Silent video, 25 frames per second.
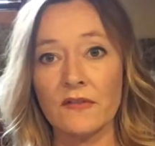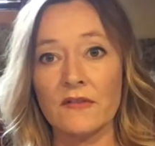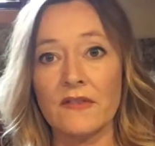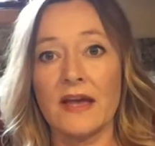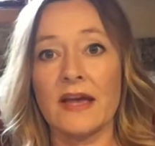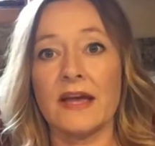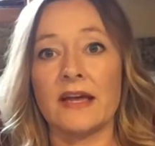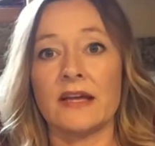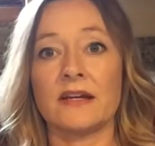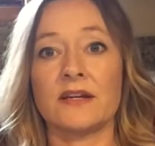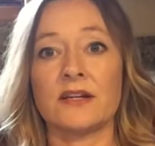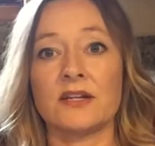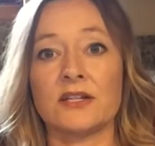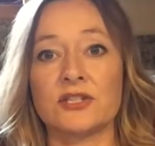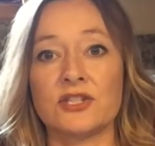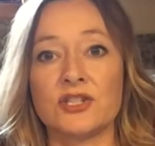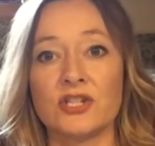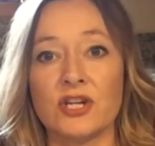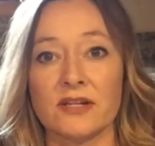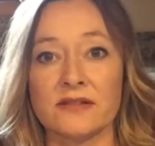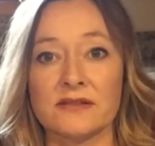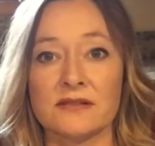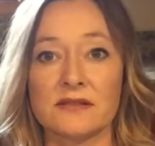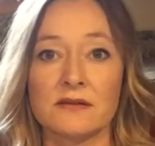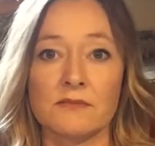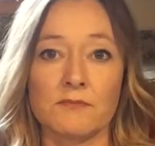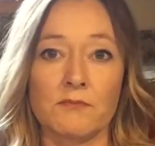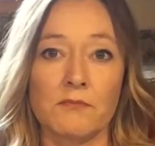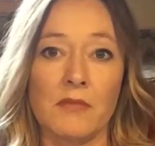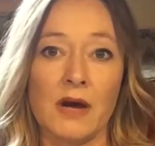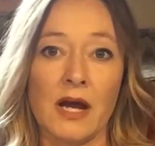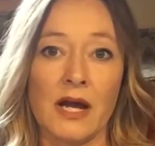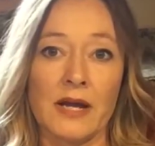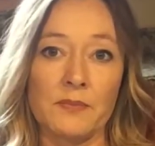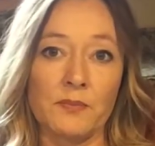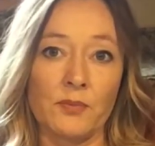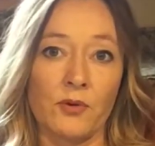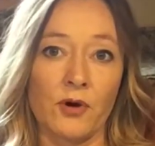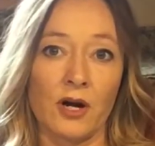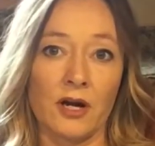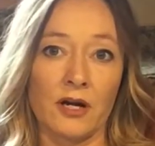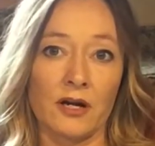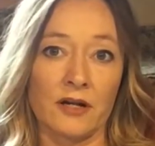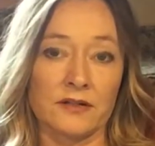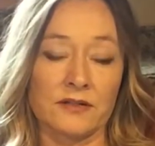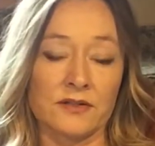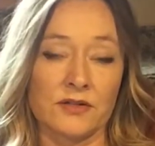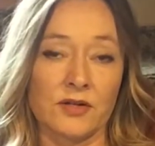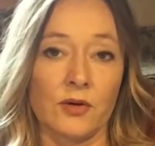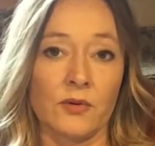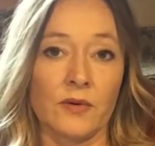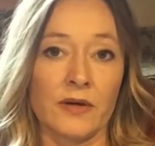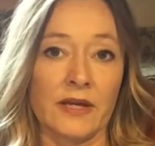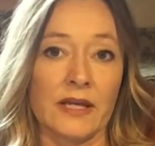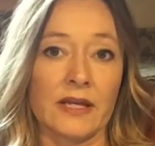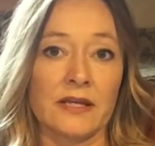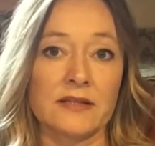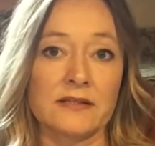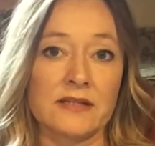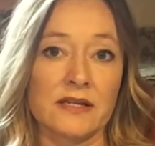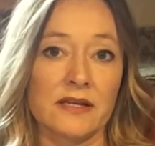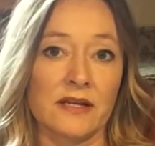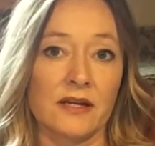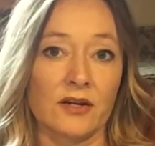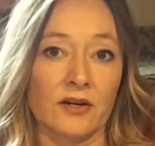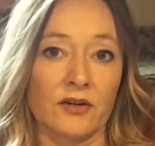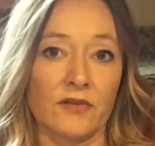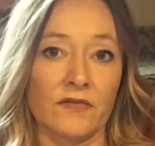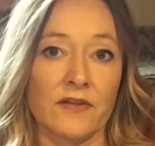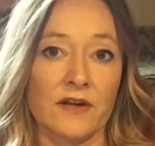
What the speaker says: than just my product going into here.